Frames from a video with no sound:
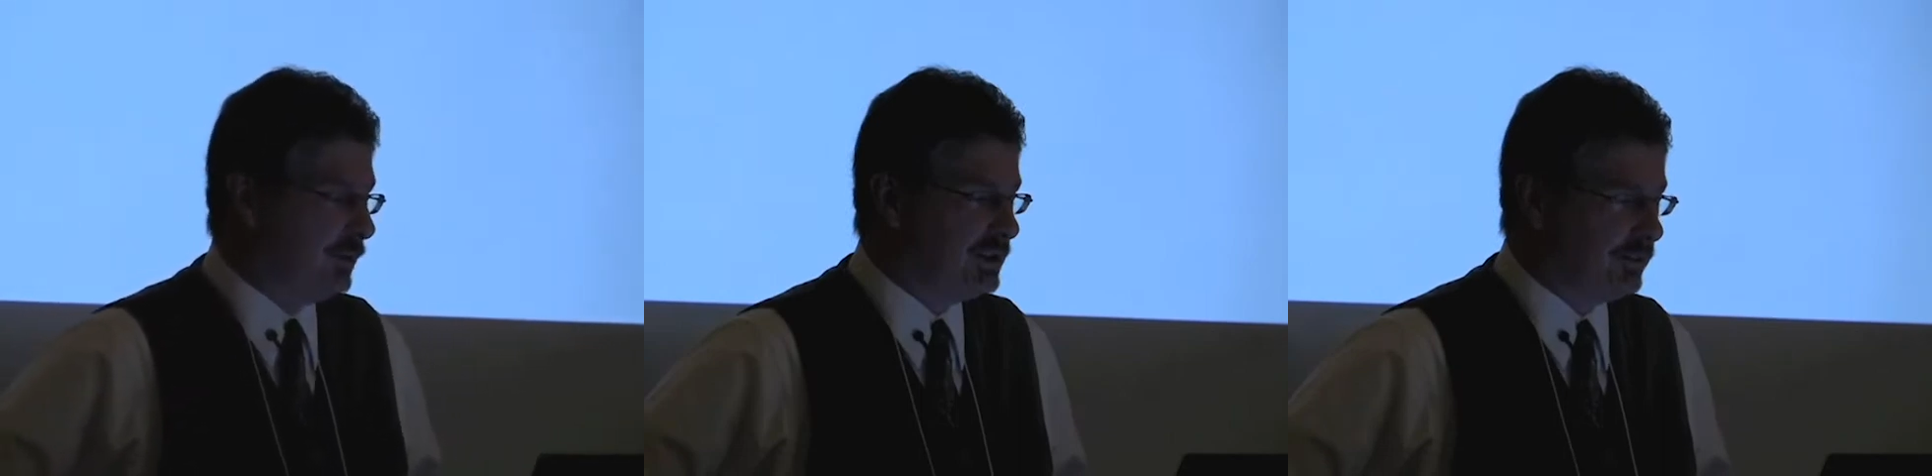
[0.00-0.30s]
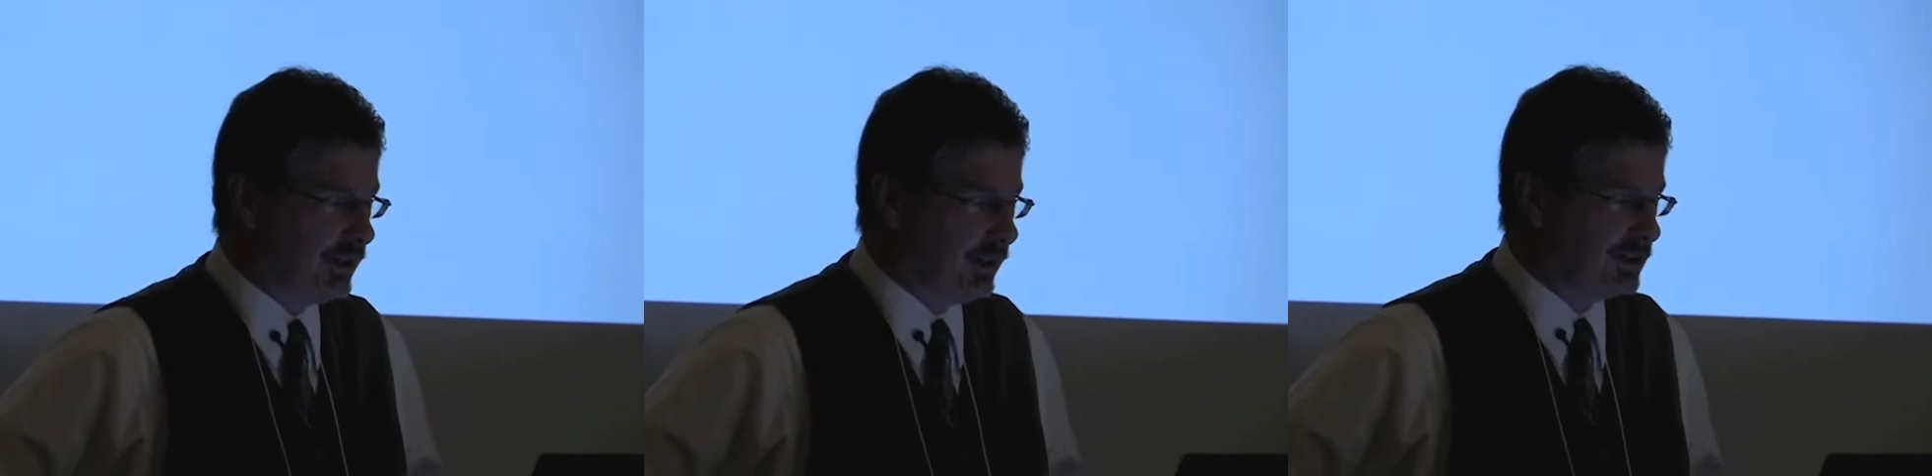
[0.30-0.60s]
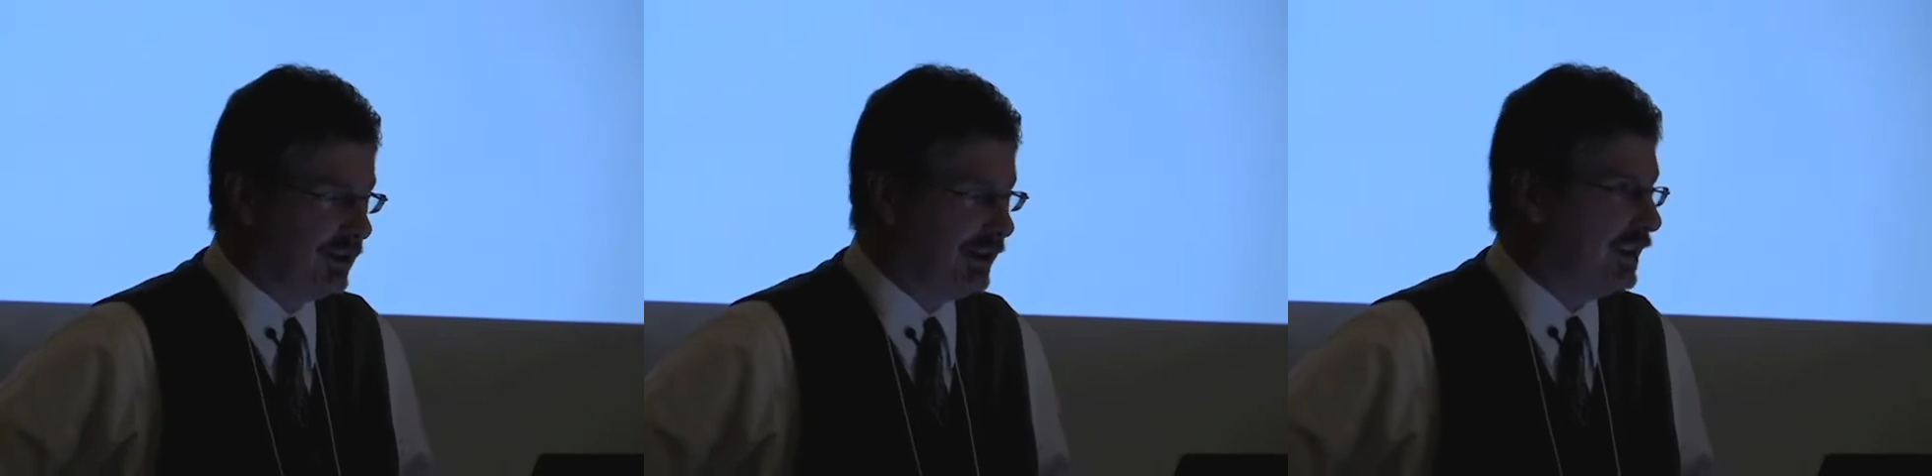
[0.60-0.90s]
will be some
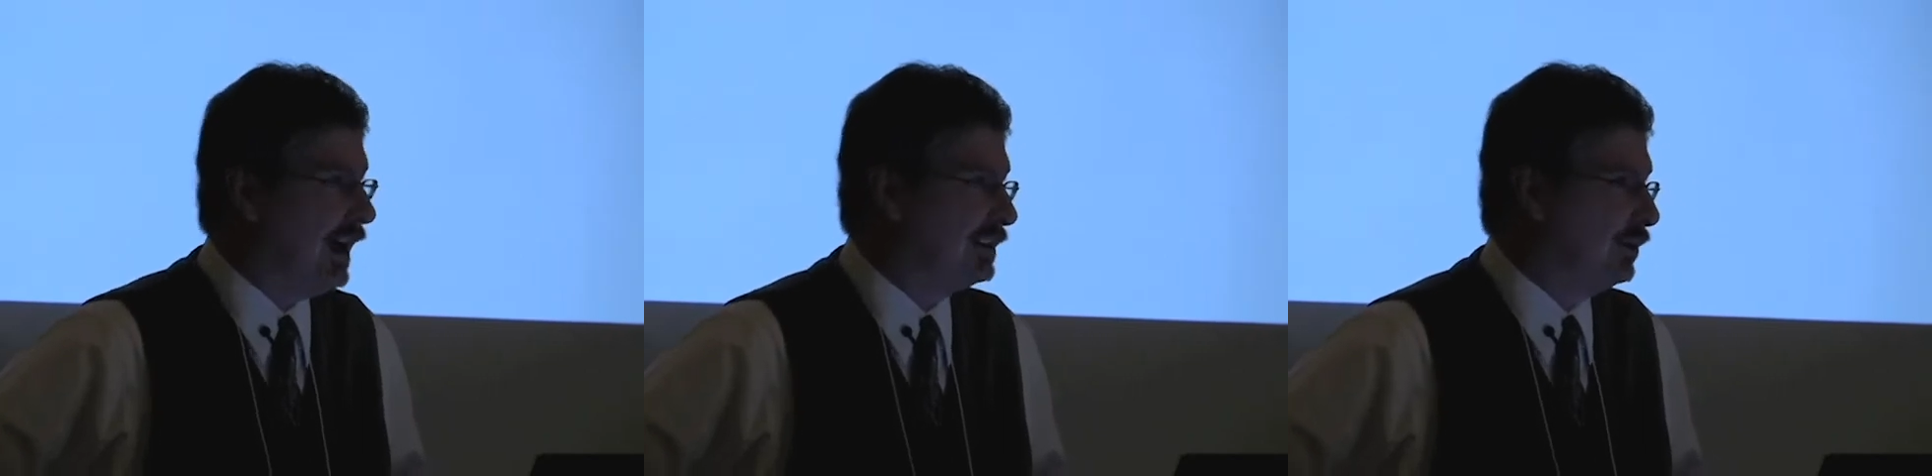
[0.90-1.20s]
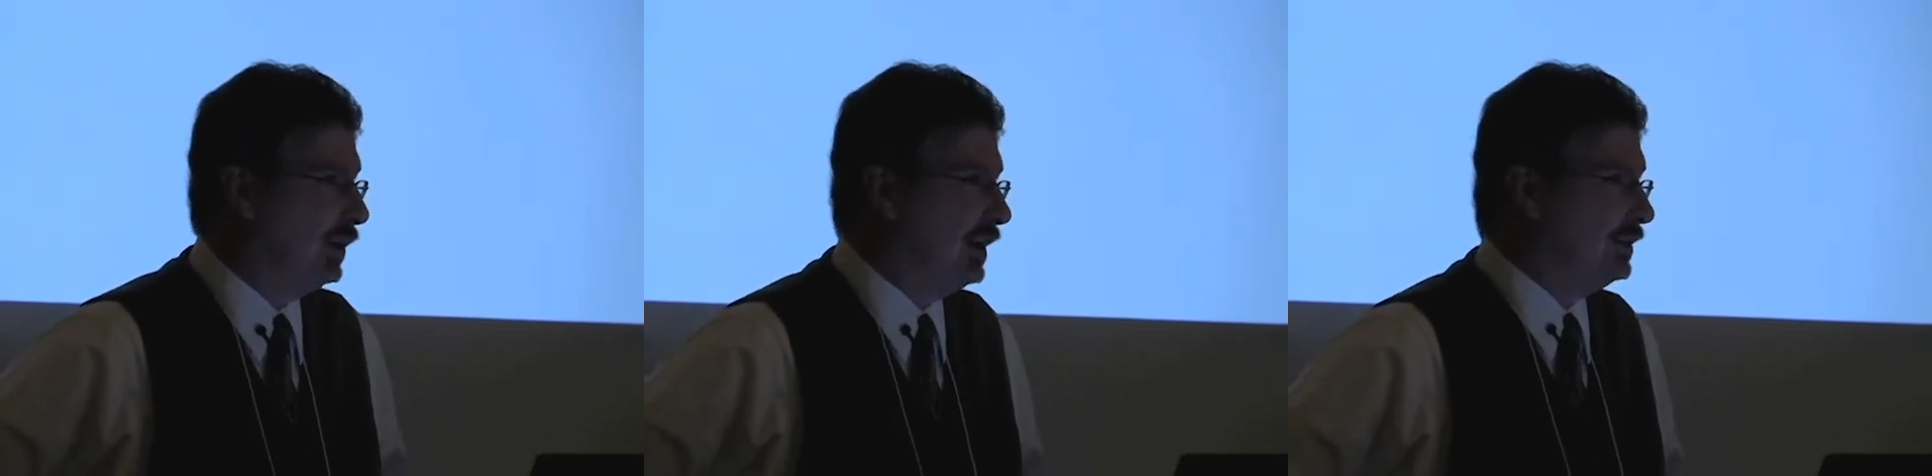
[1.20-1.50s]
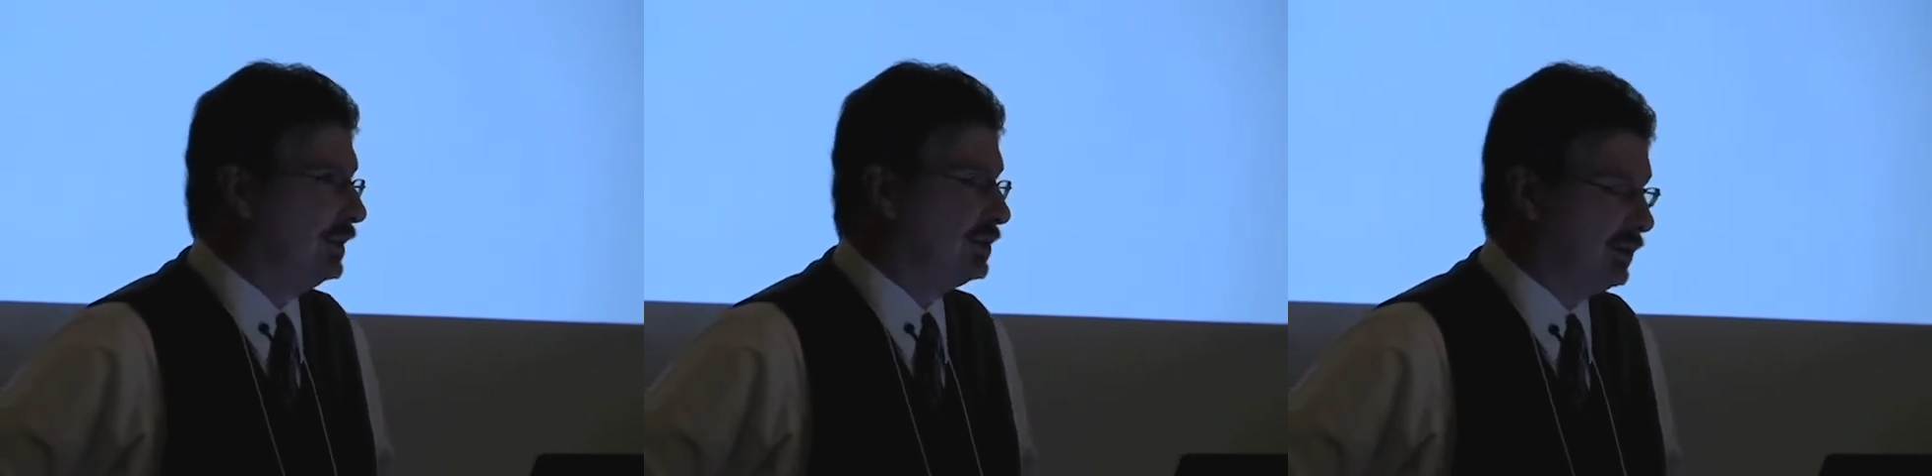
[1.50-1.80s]
things like that will
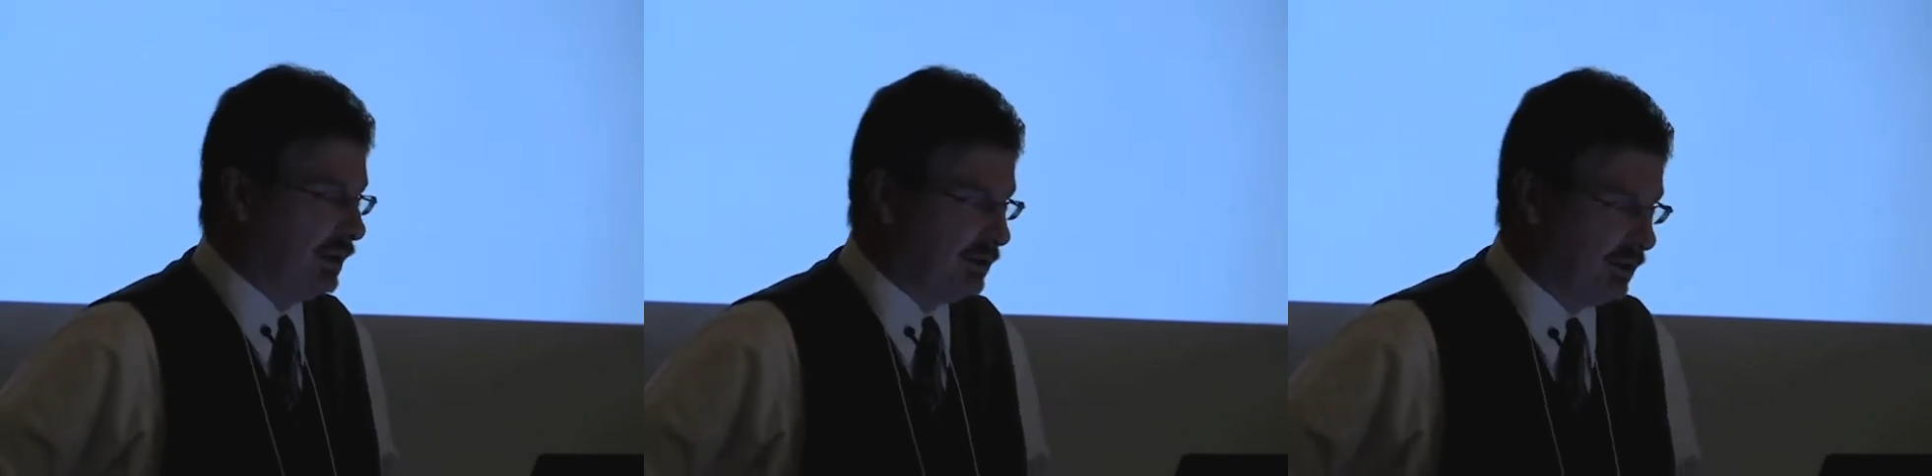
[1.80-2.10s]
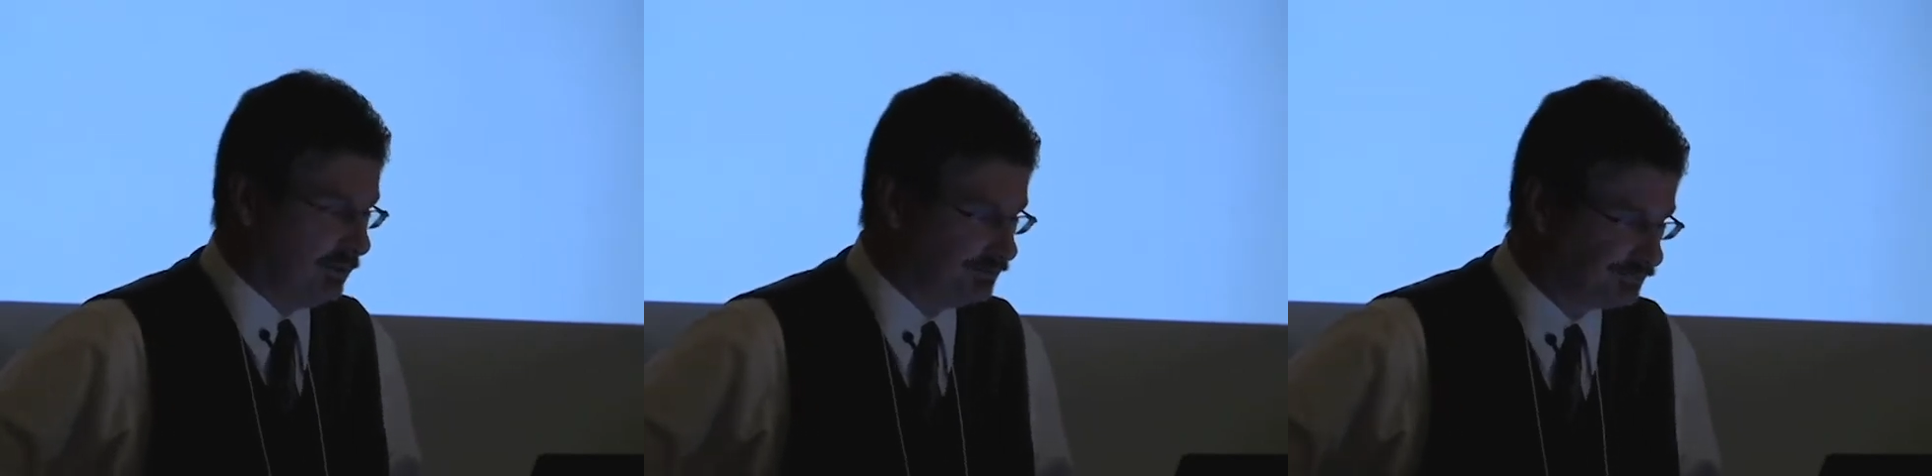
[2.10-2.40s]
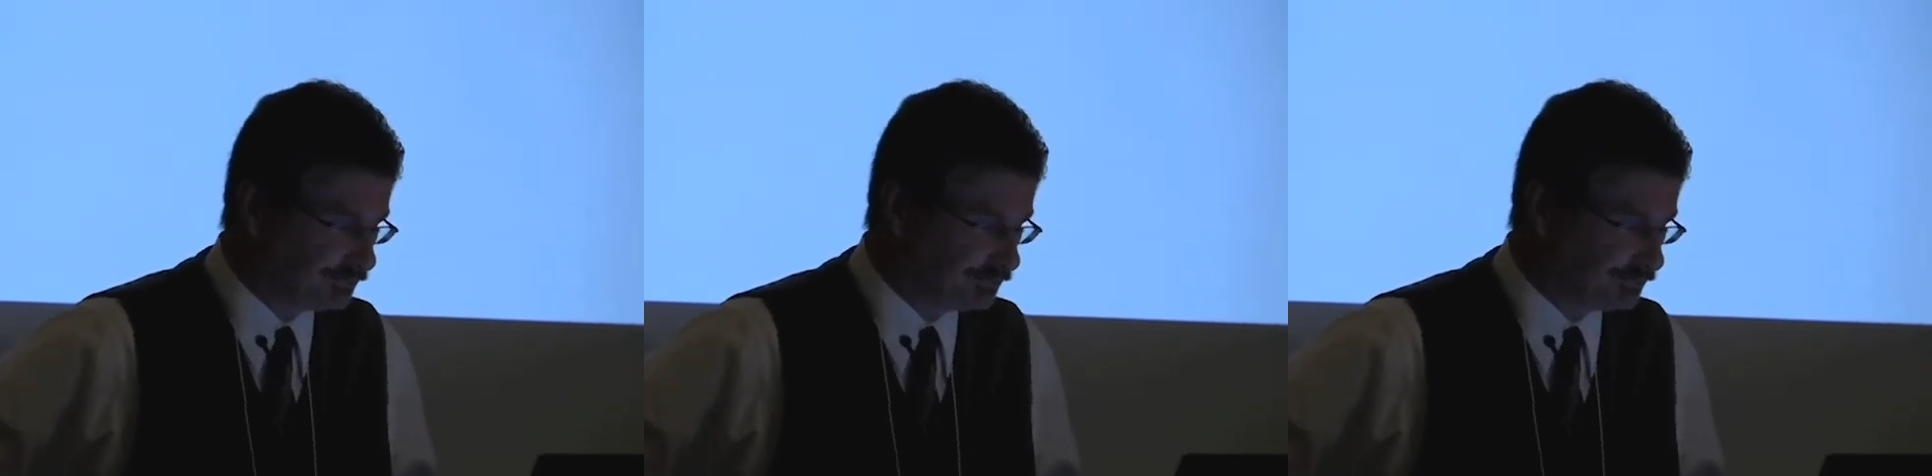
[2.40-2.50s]
happen in 2012.